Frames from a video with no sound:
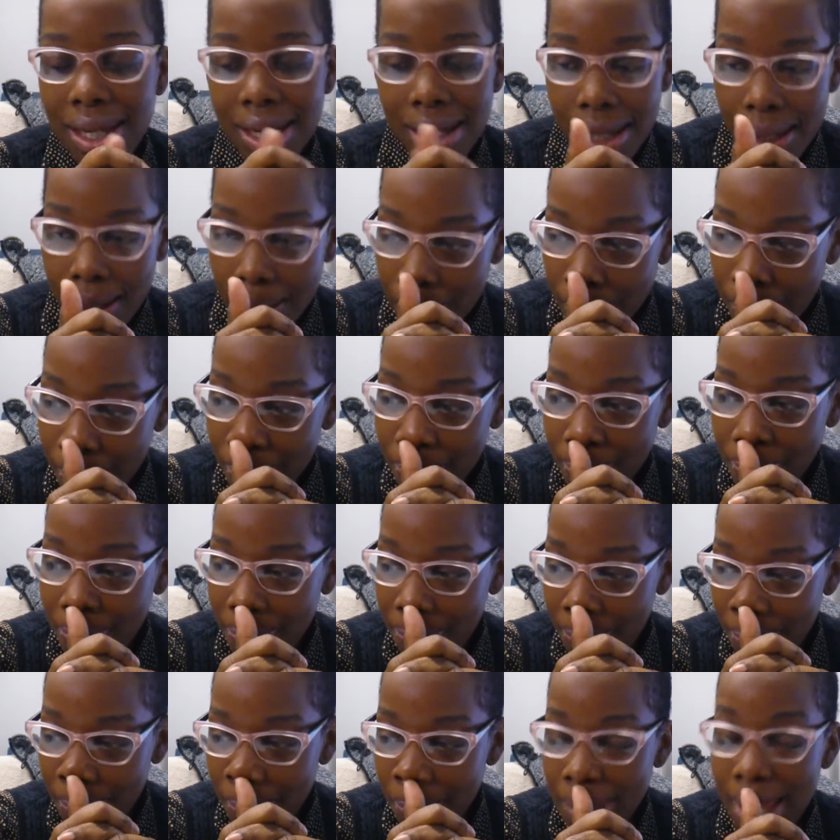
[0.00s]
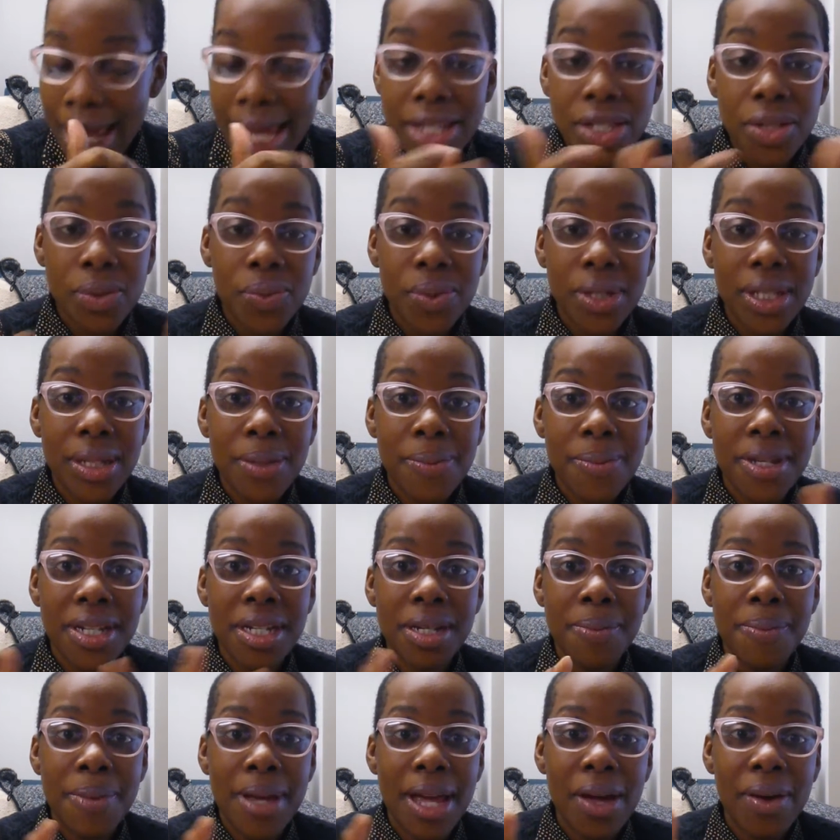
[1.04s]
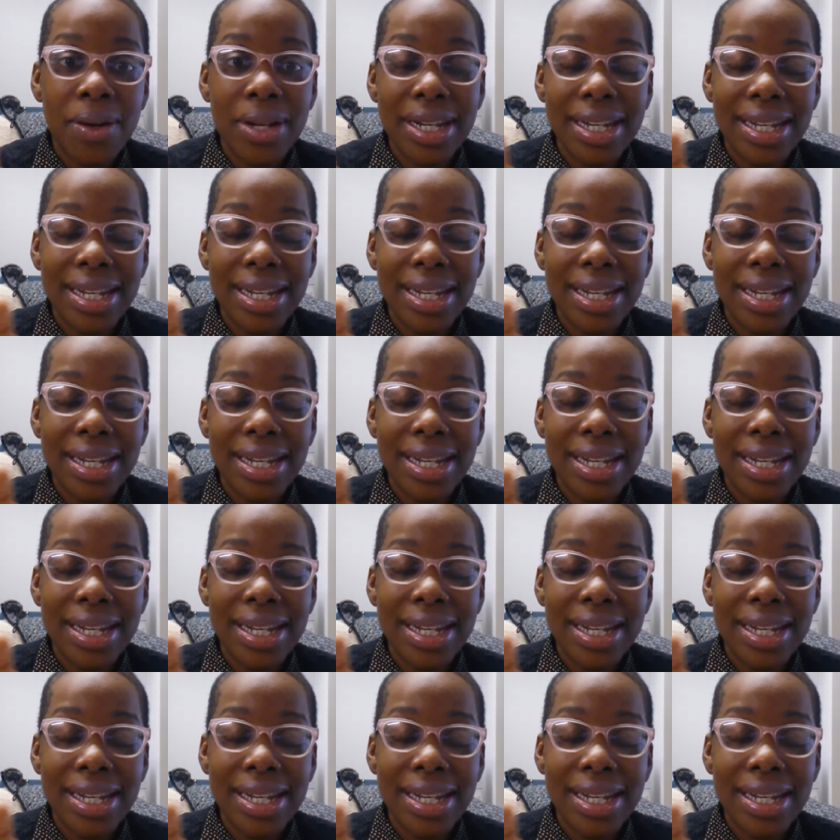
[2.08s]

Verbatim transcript: uh, that's really been about